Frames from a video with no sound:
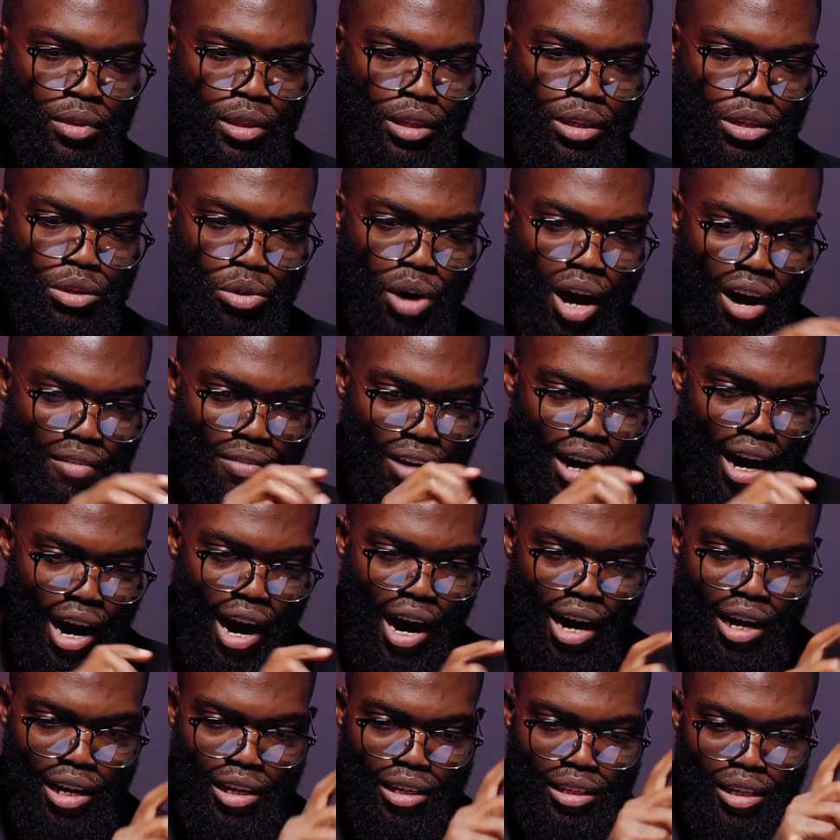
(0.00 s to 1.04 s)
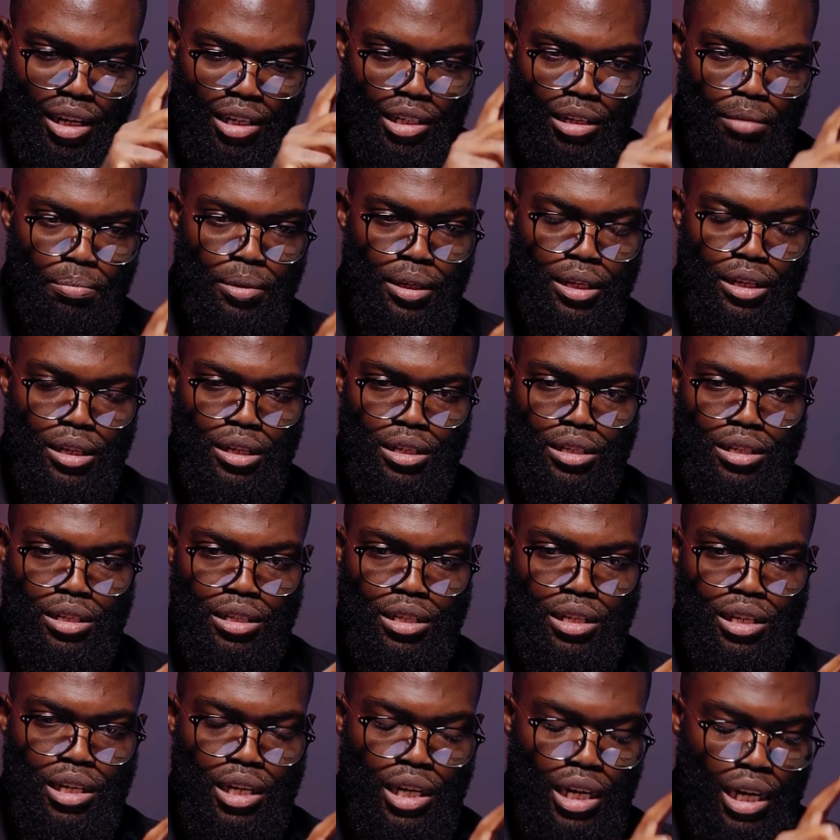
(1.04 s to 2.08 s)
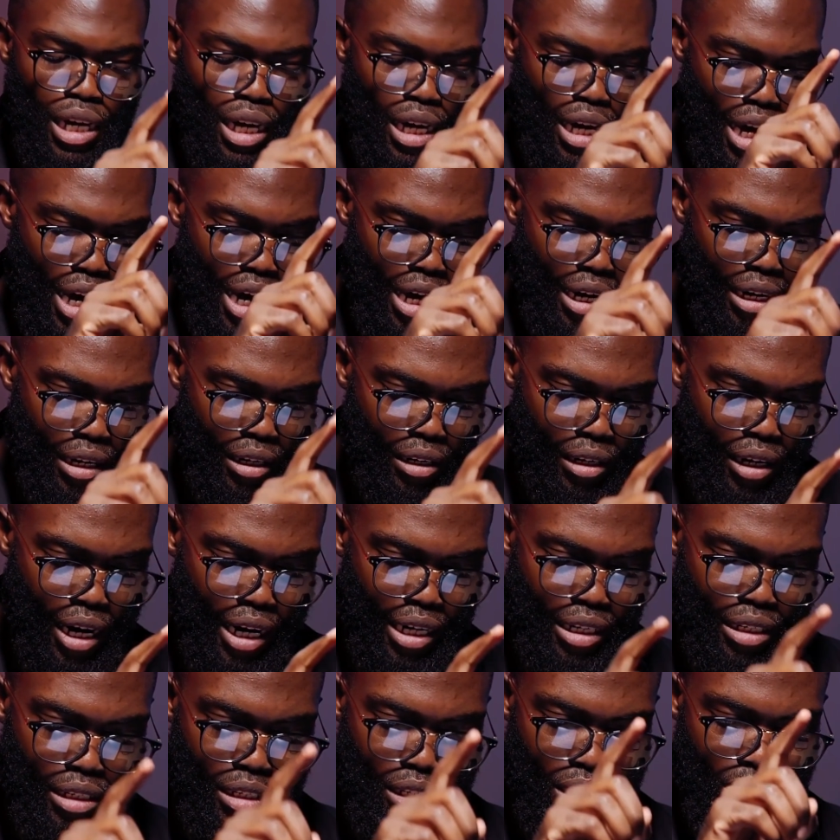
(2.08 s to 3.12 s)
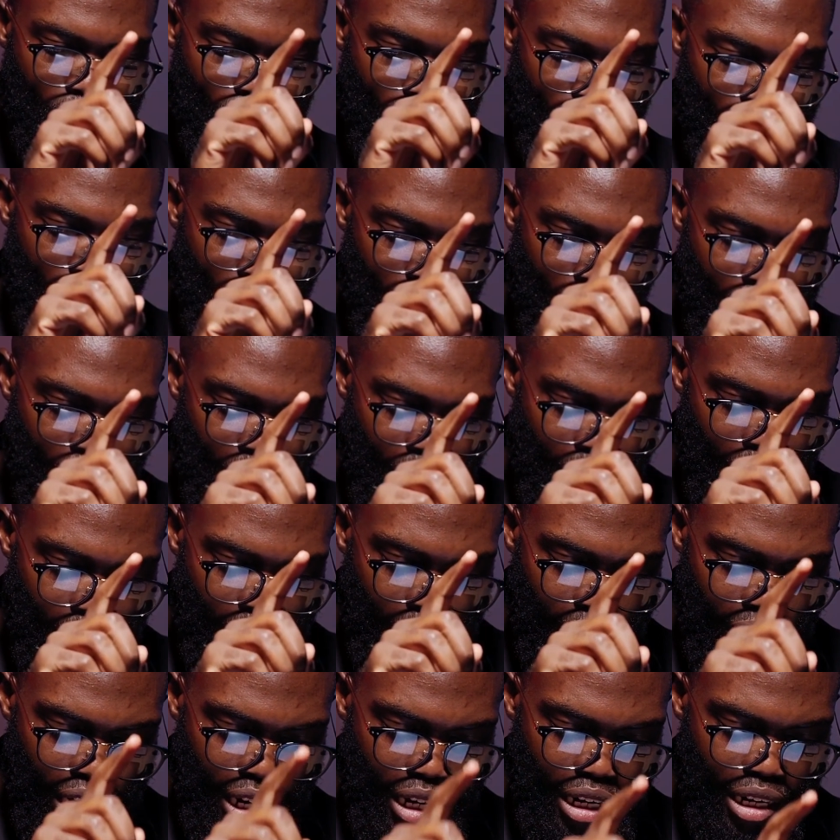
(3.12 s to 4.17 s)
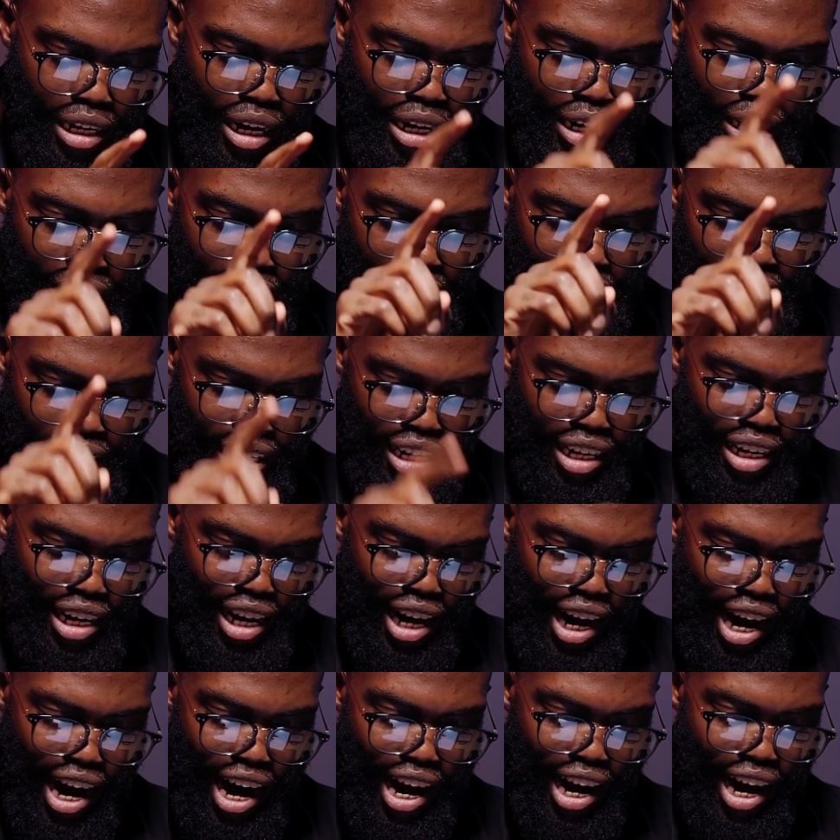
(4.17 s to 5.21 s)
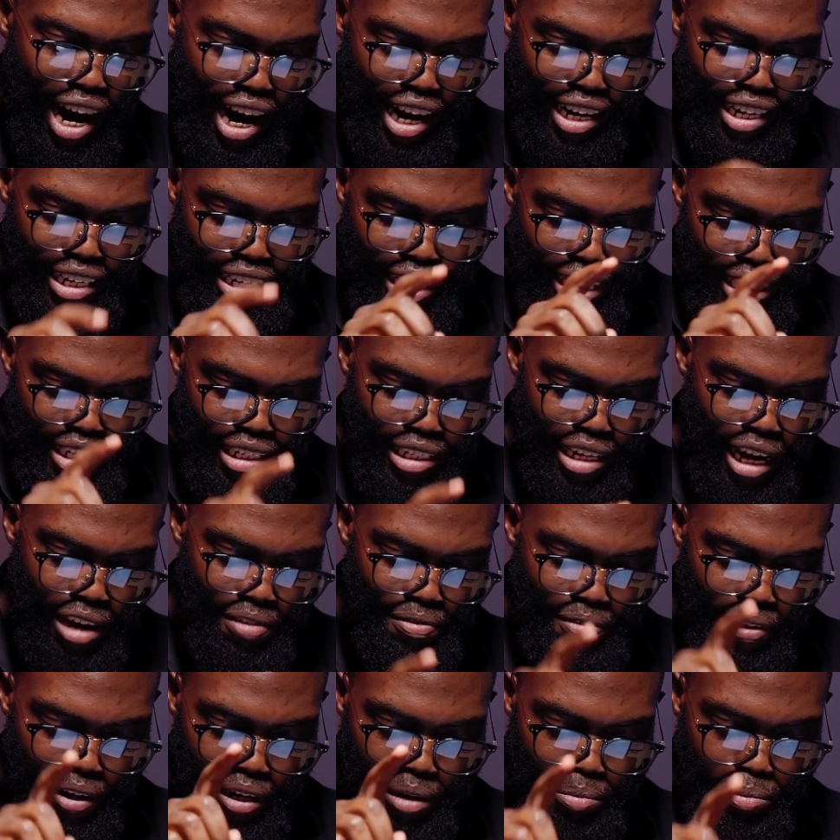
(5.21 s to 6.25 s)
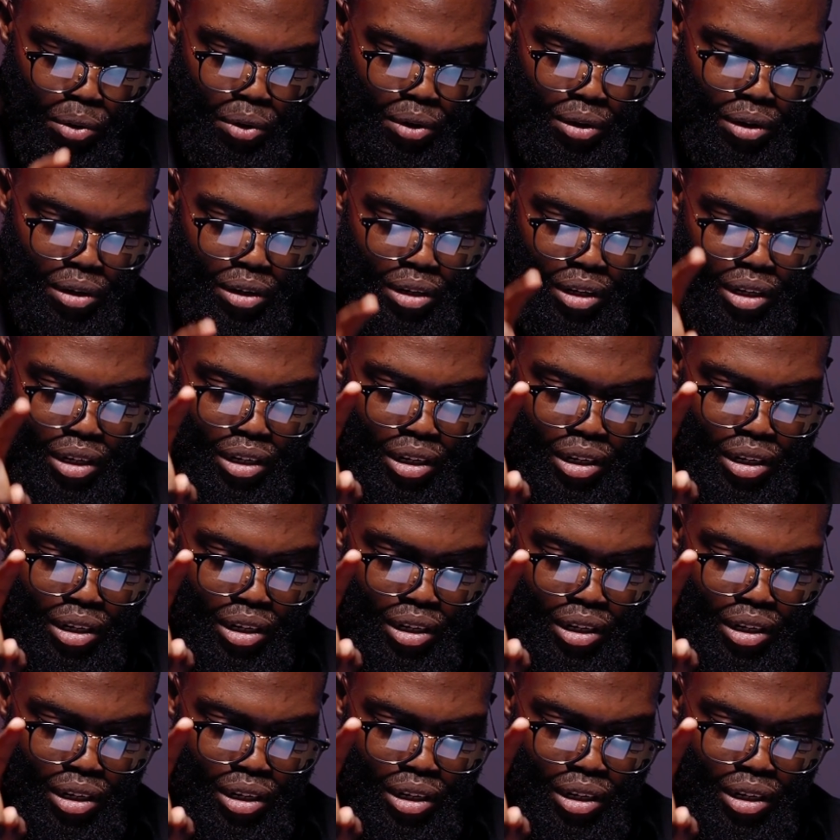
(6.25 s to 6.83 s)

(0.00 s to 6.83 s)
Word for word: you have a hand that appears and writes in an undecipherable